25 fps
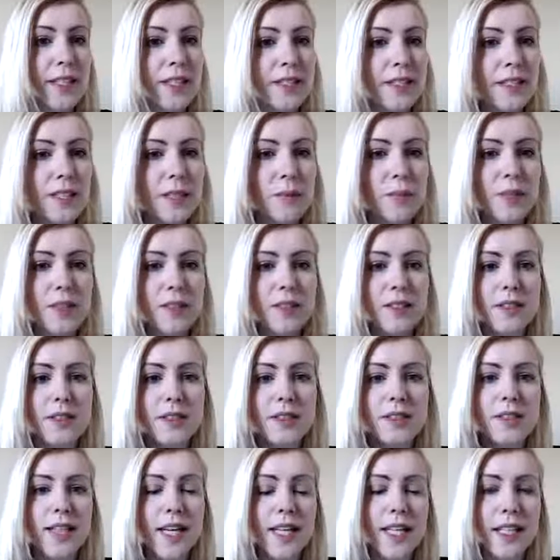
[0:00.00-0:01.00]
sitting
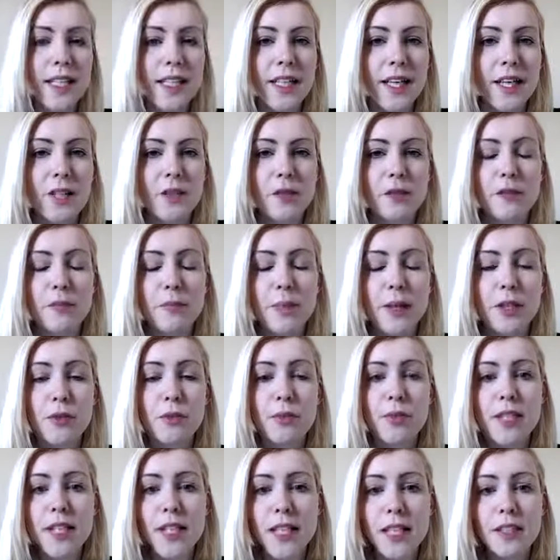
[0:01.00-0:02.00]
business, any kind of pet
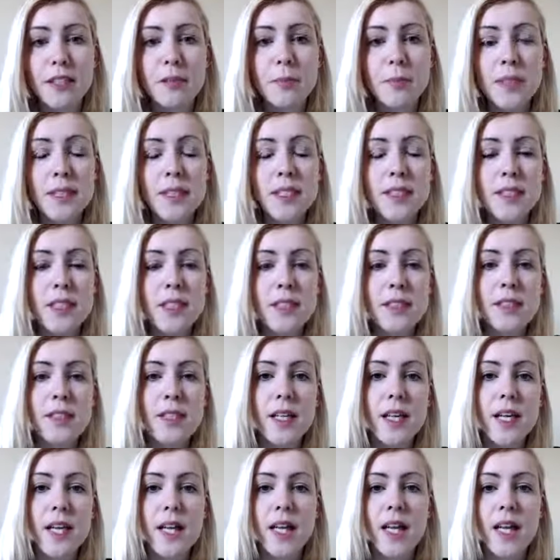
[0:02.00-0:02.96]
related business.